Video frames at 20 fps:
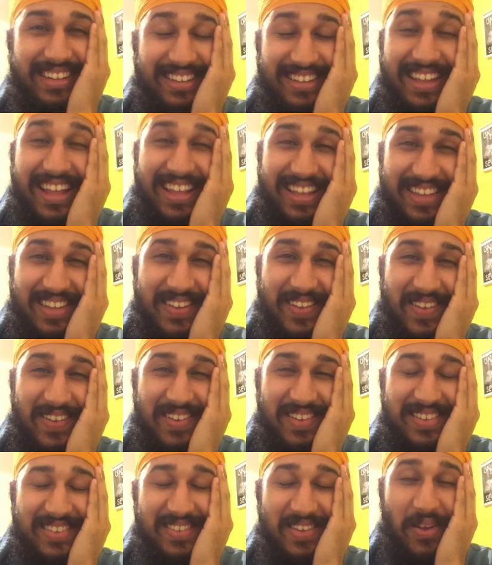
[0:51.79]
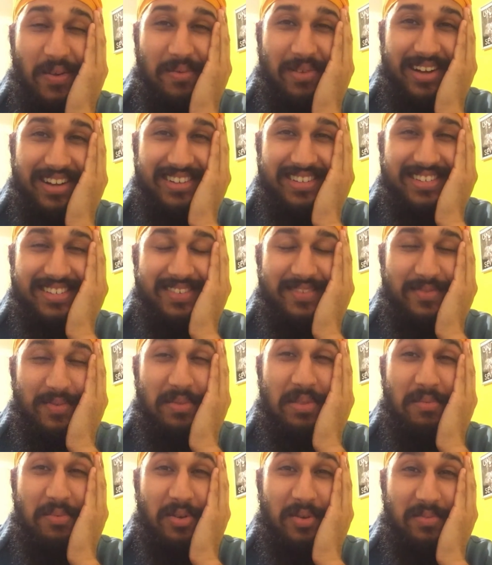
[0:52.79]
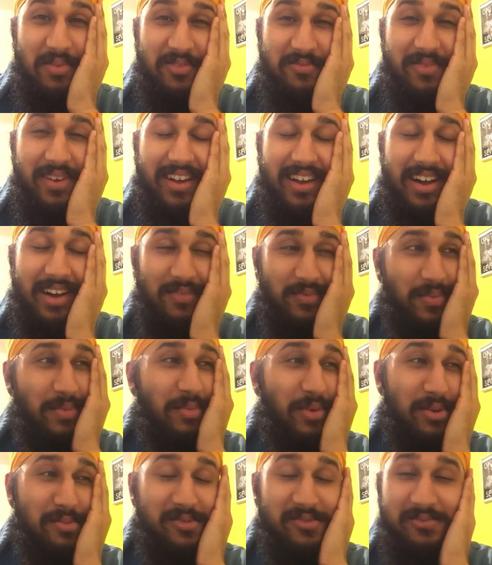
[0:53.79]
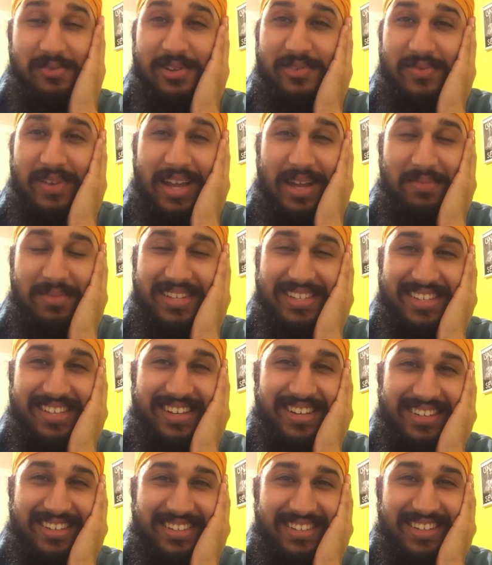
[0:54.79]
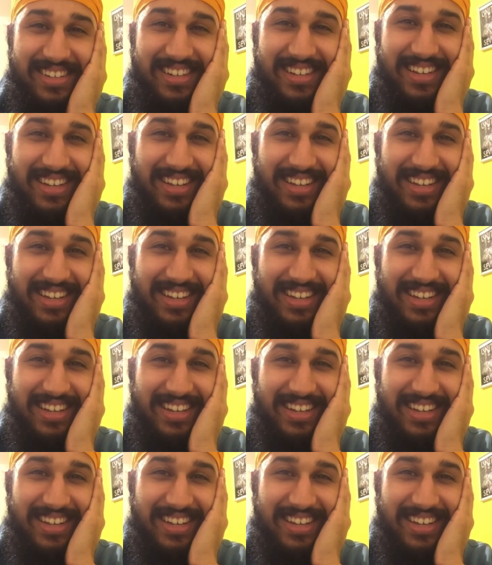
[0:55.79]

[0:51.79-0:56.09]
Thank you so much from the bottom of my heart, from the bottom of my family's heart.